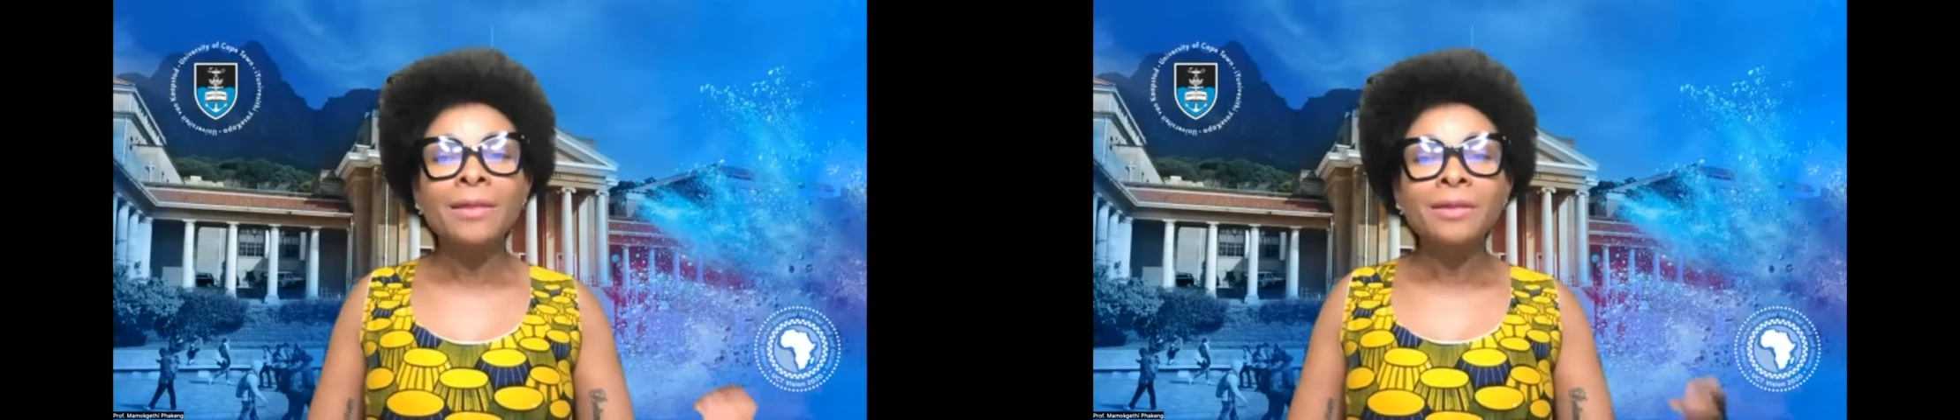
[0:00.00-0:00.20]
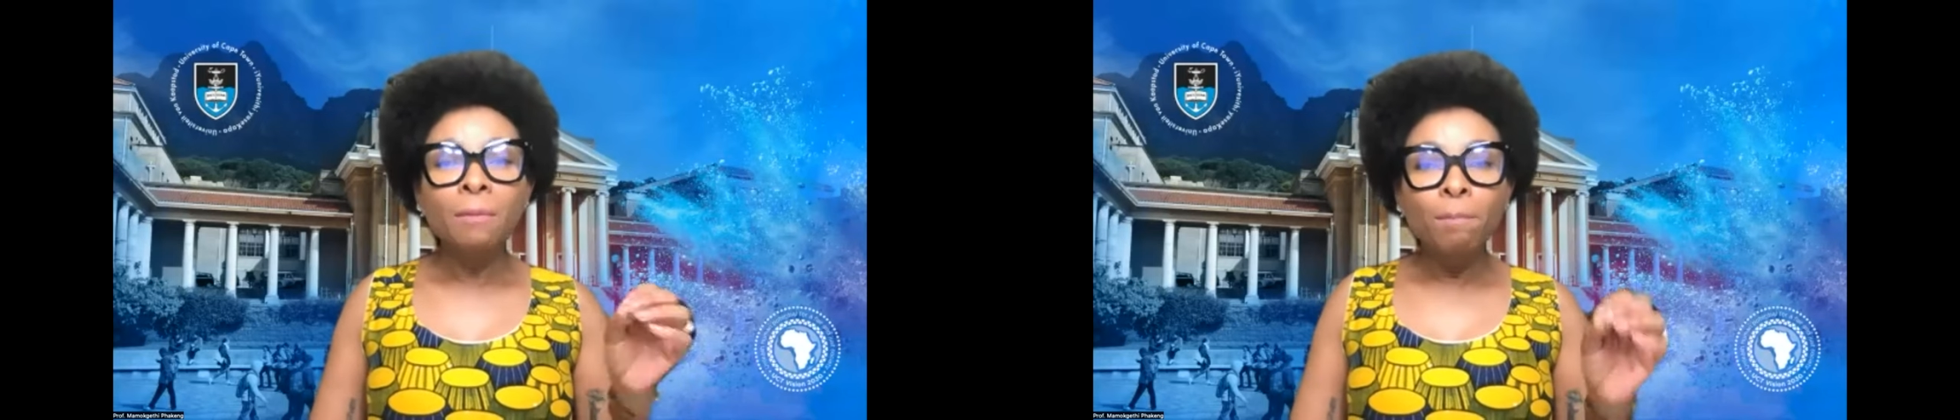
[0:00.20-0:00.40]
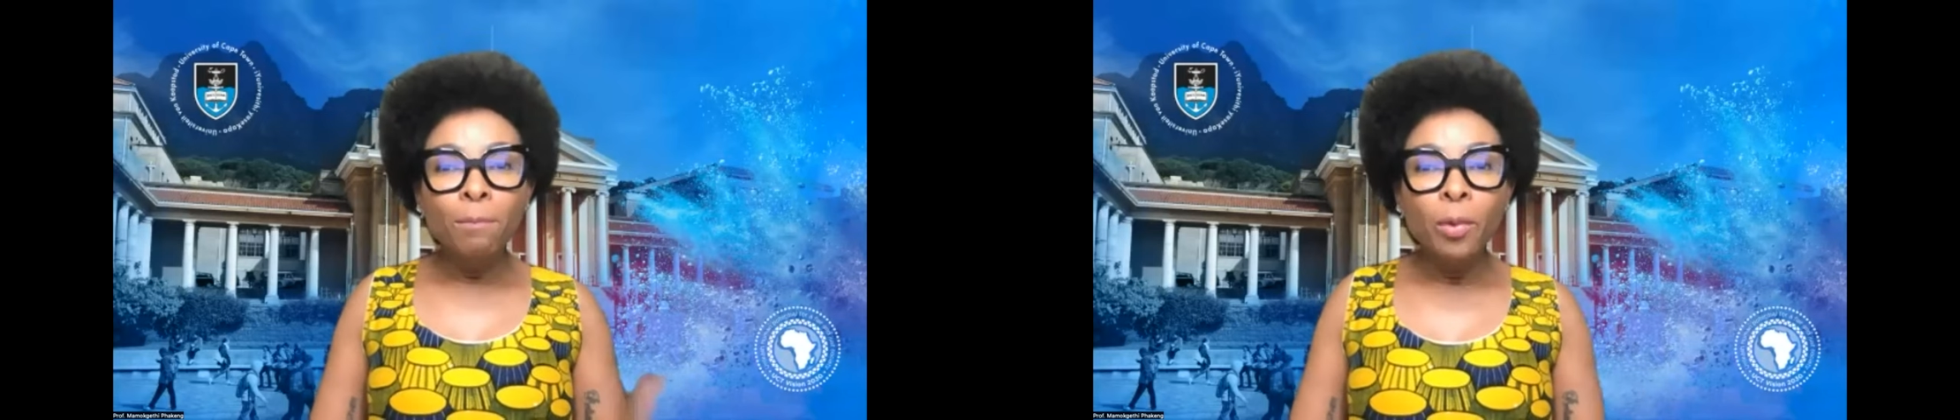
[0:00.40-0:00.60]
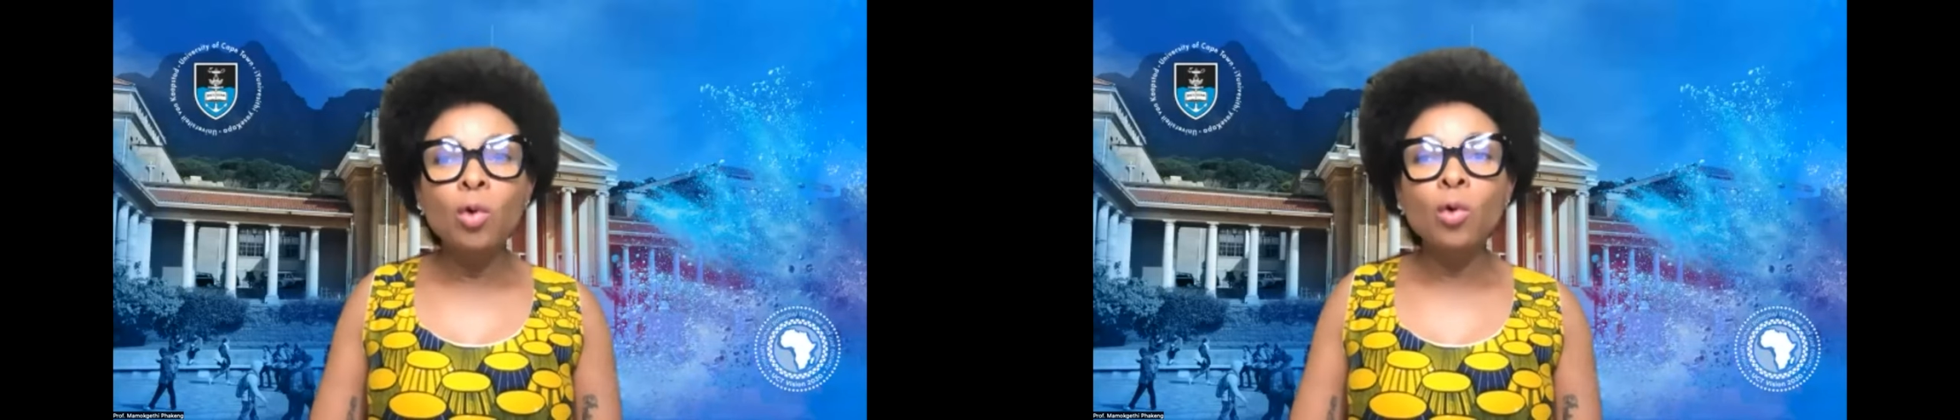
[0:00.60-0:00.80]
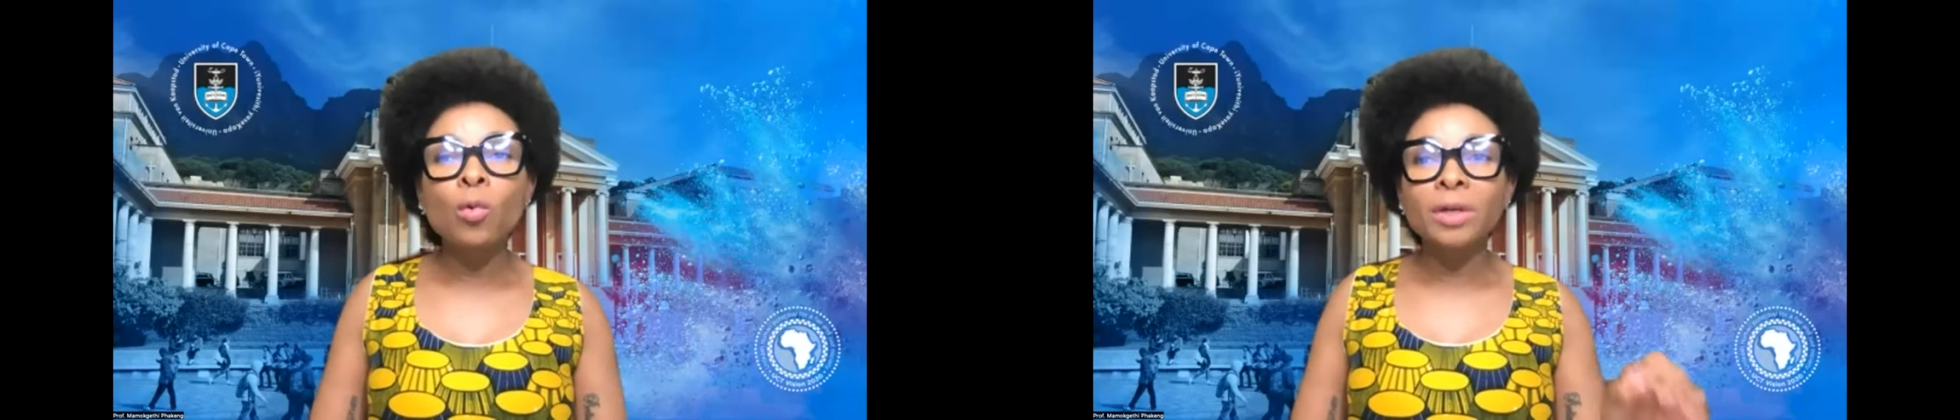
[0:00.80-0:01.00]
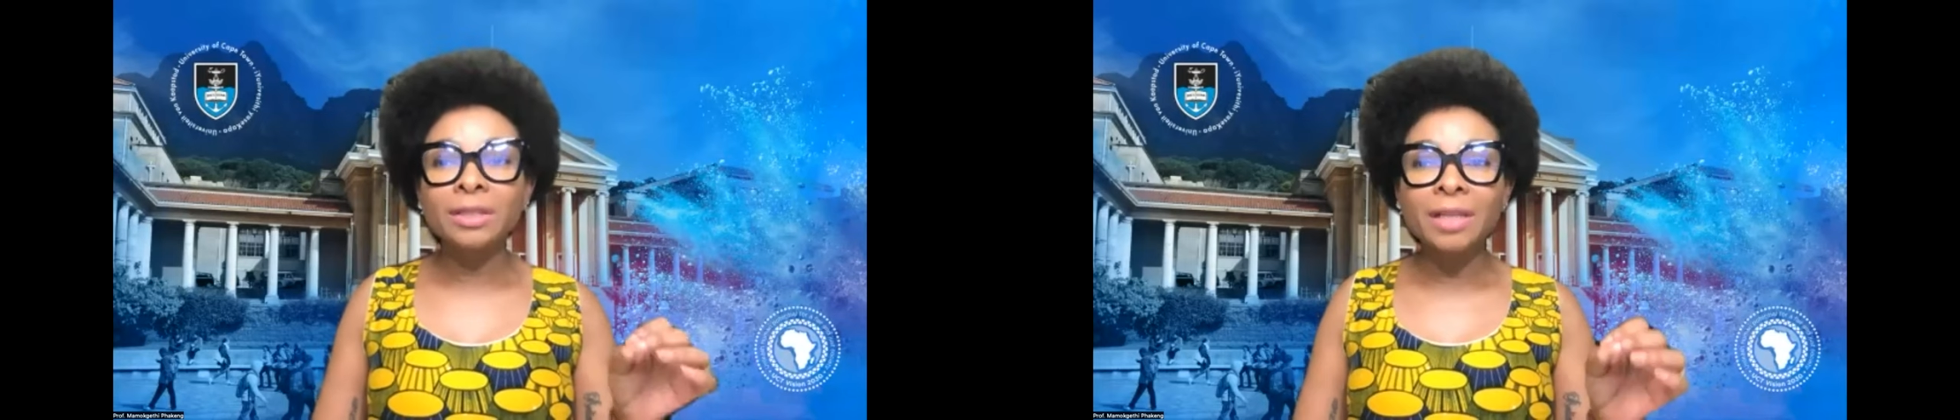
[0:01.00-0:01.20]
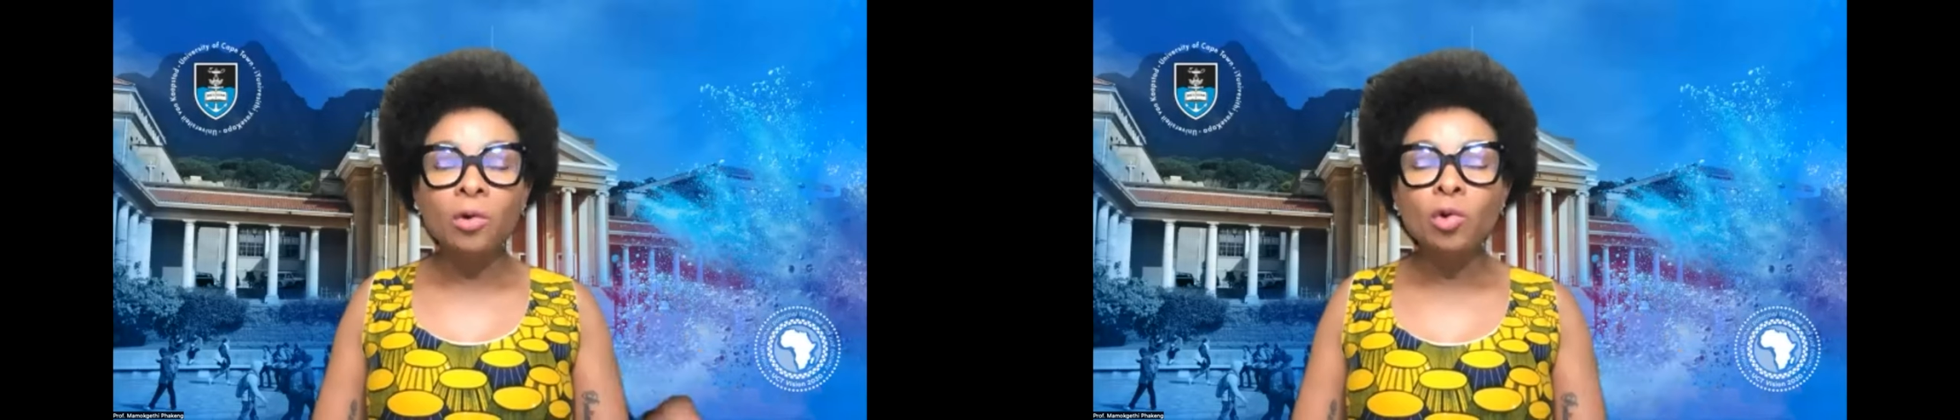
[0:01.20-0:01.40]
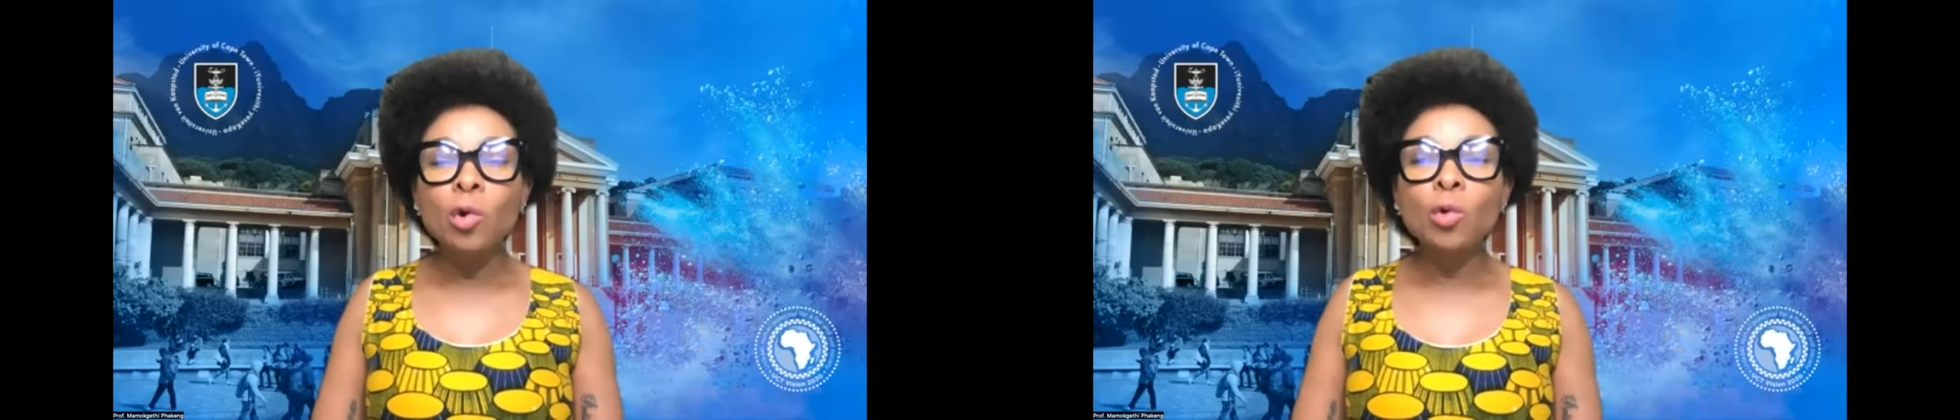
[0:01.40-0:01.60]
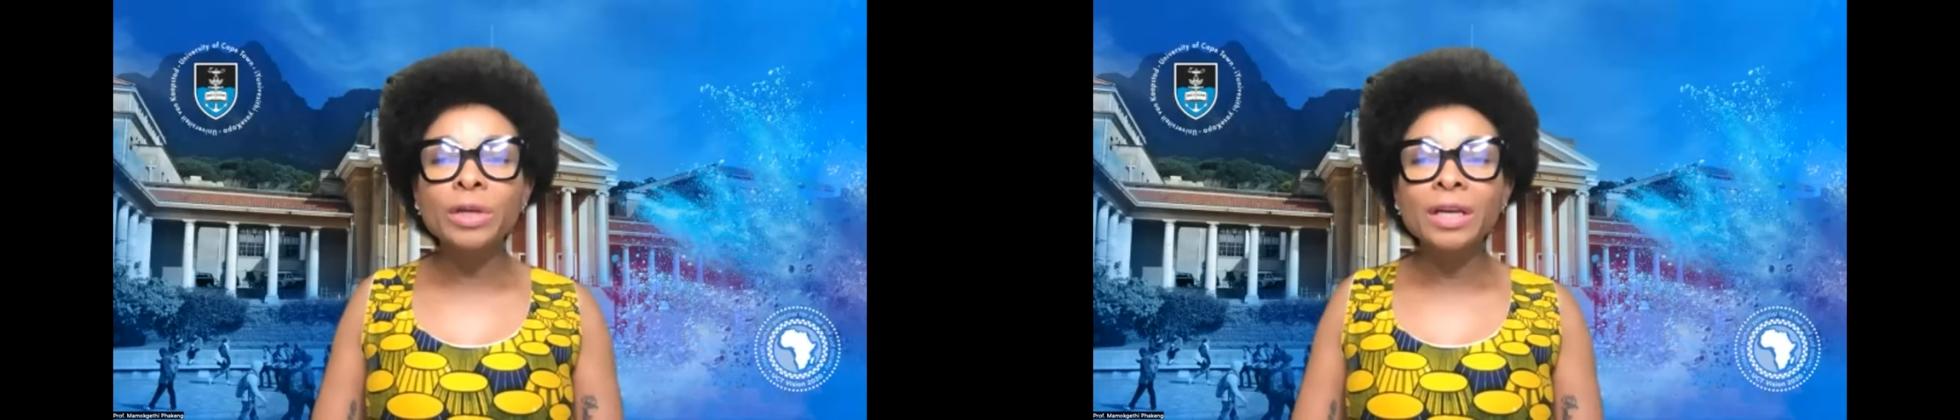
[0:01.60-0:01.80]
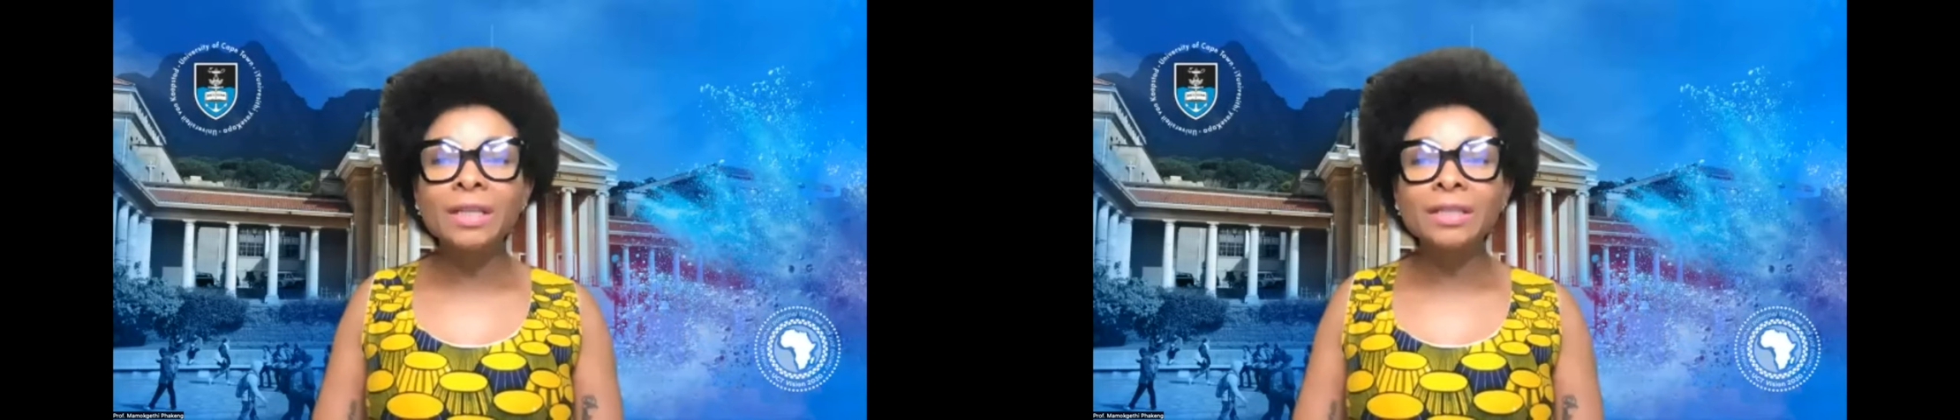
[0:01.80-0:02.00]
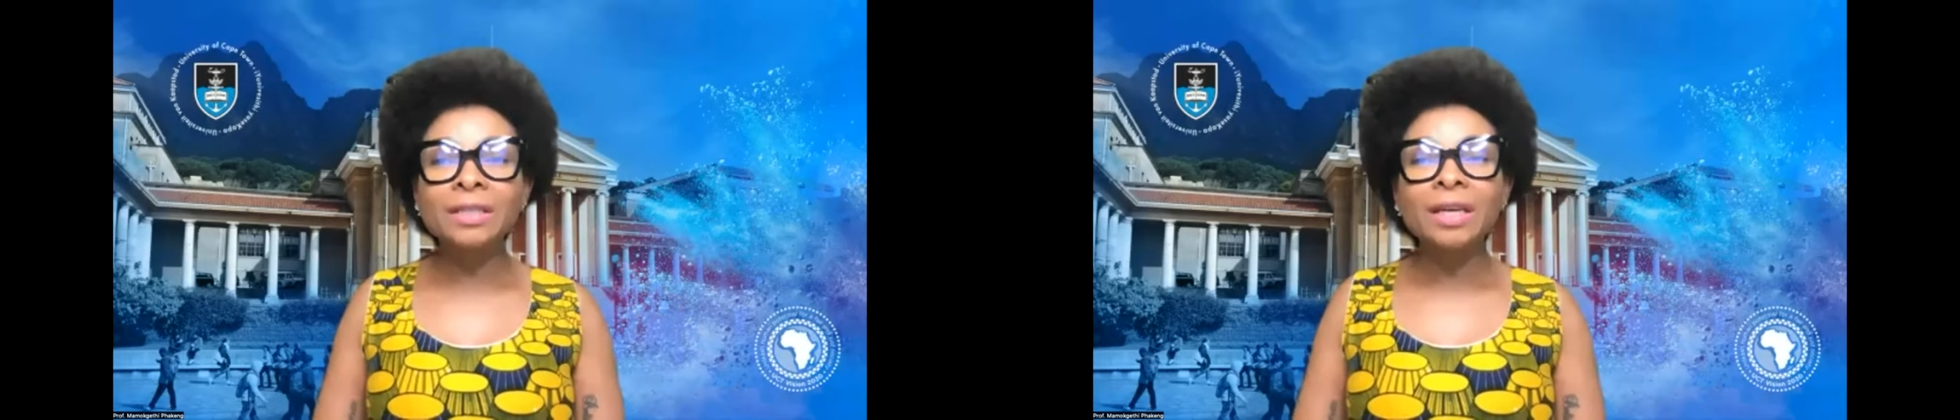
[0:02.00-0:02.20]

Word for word: The book was downloaded